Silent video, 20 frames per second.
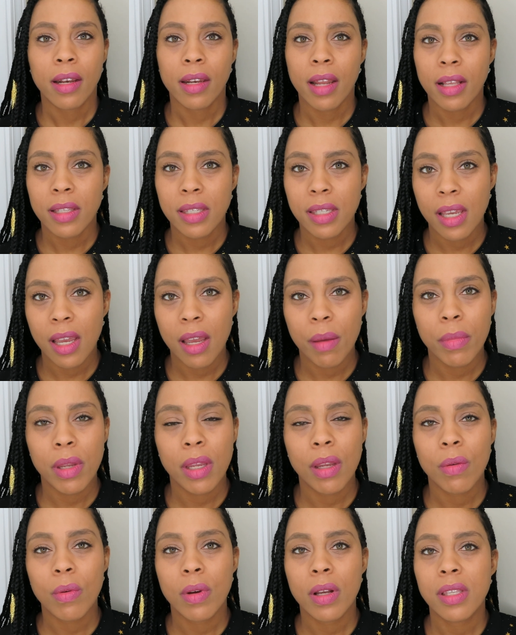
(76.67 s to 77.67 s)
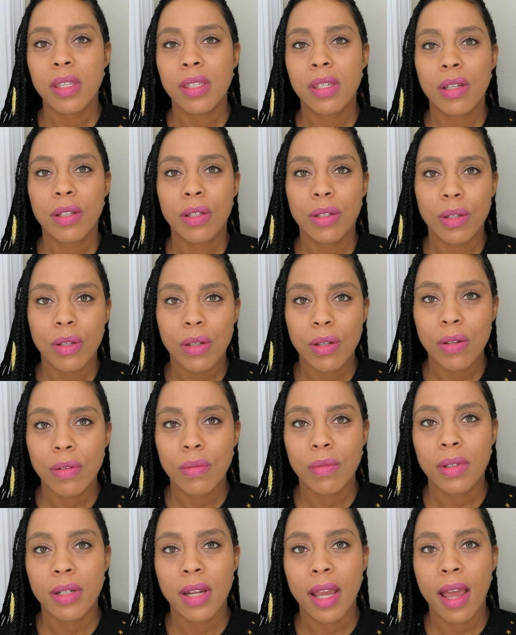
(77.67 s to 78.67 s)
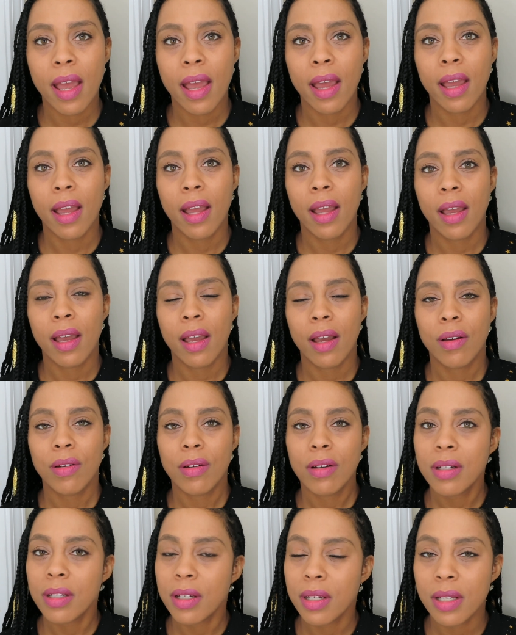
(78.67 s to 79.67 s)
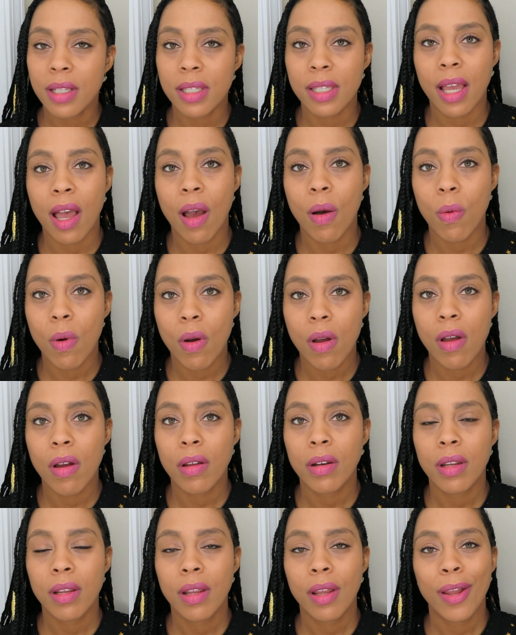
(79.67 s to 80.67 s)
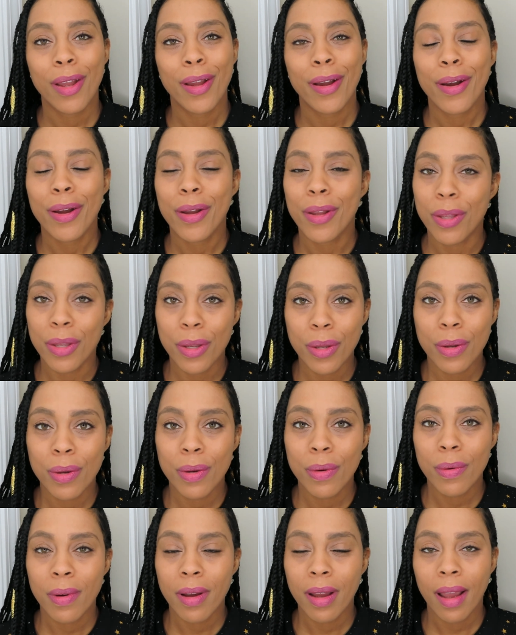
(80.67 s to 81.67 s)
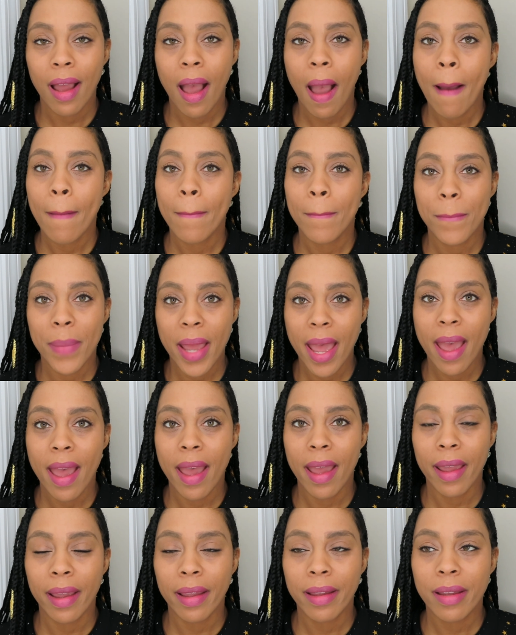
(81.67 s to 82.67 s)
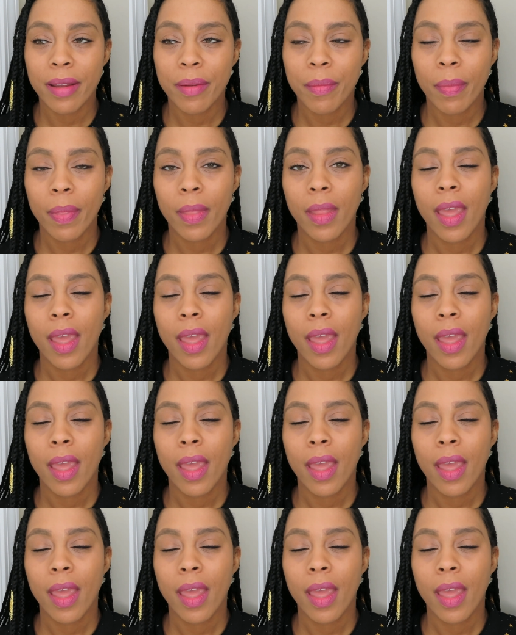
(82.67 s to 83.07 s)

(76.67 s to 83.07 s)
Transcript: Now tell me what to do now, 'cause I want you back."